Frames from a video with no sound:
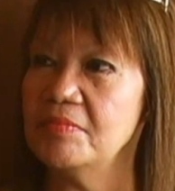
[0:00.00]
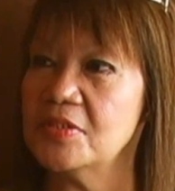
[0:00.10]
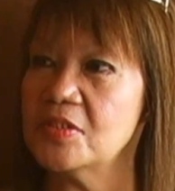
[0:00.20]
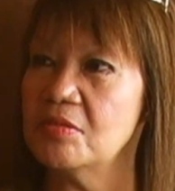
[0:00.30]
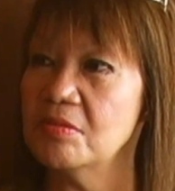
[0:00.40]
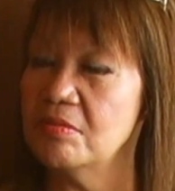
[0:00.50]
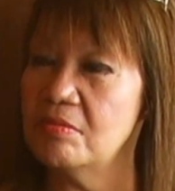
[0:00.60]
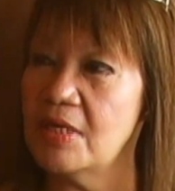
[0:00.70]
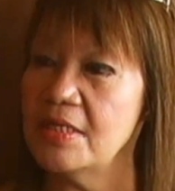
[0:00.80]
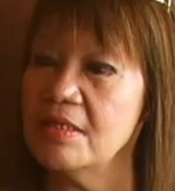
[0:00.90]
so
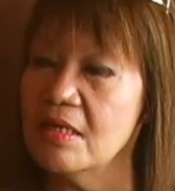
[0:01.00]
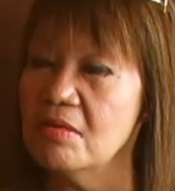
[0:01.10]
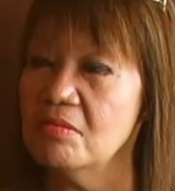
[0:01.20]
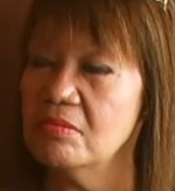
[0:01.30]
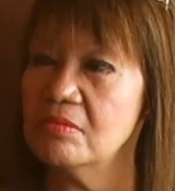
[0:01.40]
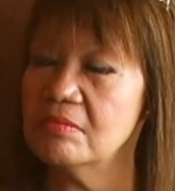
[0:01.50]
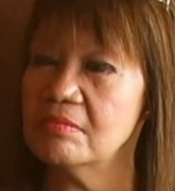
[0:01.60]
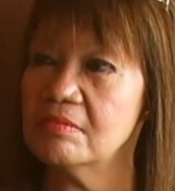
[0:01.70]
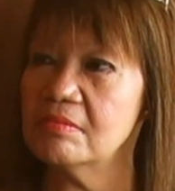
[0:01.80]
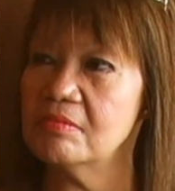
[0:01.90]
right now,
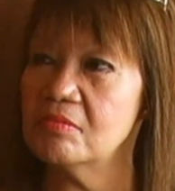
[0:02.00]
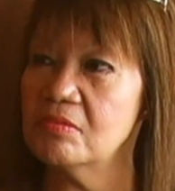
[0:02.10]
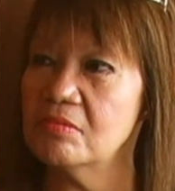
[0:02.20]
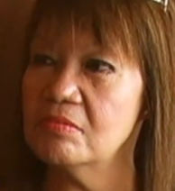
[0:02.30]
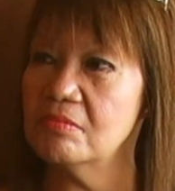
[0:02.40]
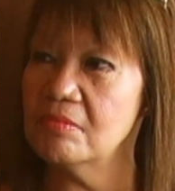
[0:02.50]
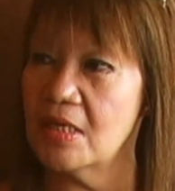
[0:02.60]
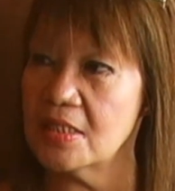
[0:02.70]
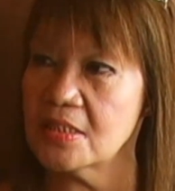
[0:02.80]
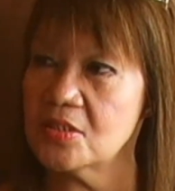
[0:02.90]

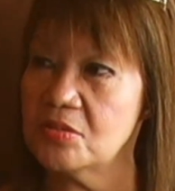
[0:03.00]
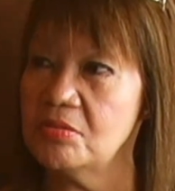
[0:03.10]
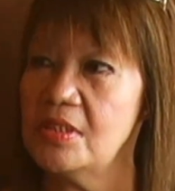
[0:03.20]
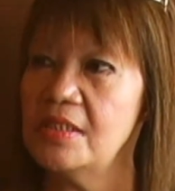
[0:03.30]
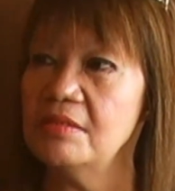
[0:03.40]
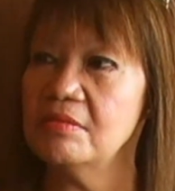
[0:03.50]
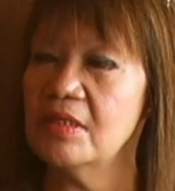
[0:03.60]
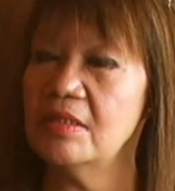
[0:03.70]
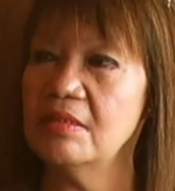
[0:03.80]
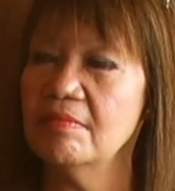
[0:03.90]
as a student,
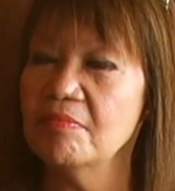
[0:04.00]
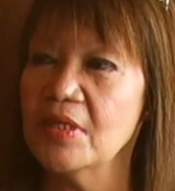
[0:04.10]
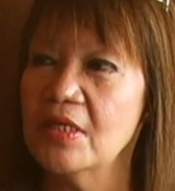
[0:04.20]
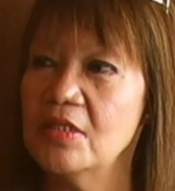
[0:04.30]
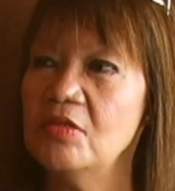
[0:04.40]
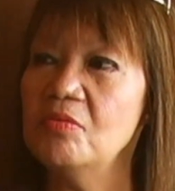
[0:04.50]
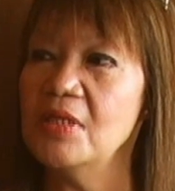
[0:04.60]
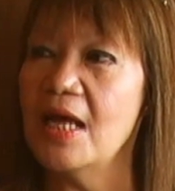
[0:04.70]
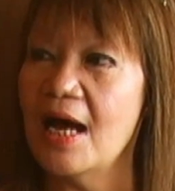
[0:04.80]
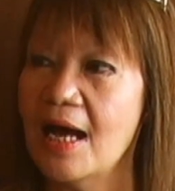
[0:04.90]
okay, you
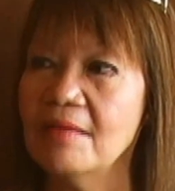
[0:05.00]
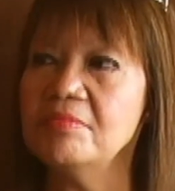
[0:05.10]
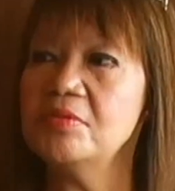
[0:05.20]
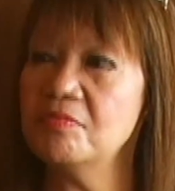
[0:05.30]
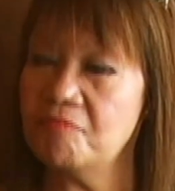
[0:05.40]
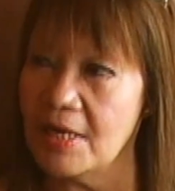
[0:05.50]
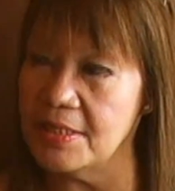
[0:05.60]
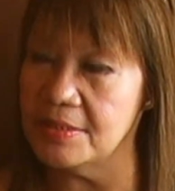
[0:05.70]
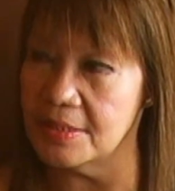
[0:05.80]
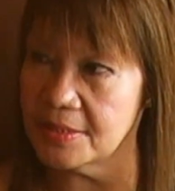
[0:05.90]
will have to
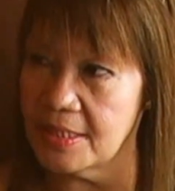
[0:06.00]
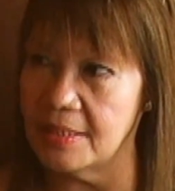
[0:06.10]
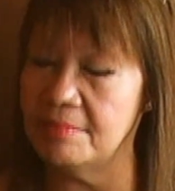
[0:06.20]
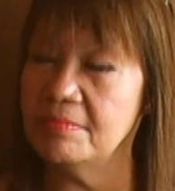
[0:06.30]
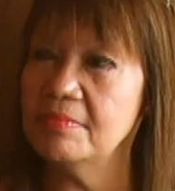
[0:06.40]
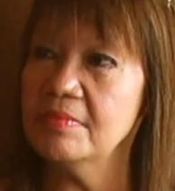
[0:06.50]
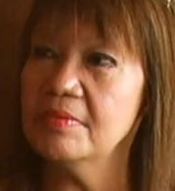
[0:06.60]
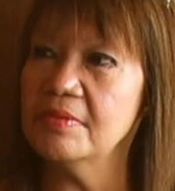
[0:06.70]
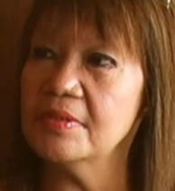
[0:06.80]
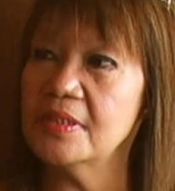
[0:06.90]
find the time.
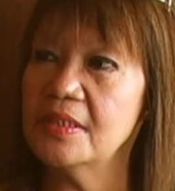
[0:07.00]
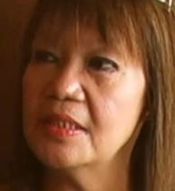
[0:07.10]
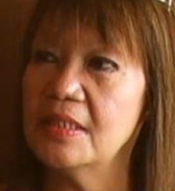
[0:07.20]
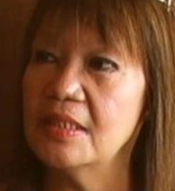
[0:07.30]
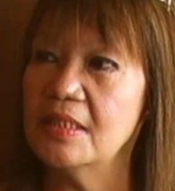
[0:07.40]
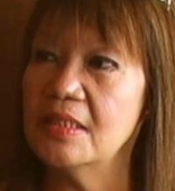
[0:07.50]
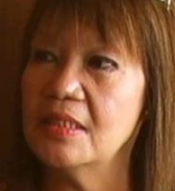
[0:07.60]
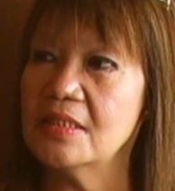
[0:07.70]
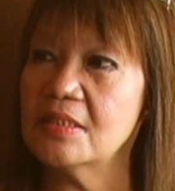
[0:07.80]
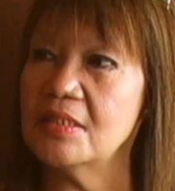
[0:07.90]

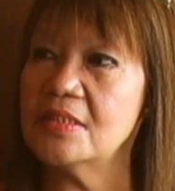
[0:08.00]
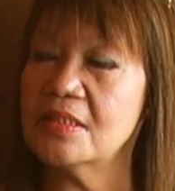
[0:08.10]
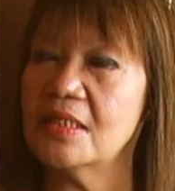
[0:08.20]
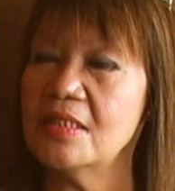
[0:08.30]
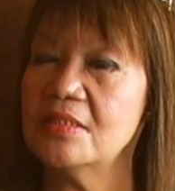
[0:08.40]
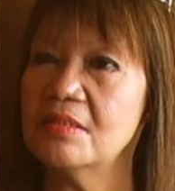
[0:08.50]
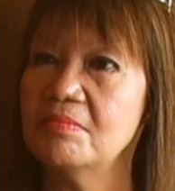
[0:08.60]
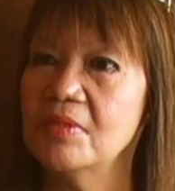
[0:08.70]
So it's a case of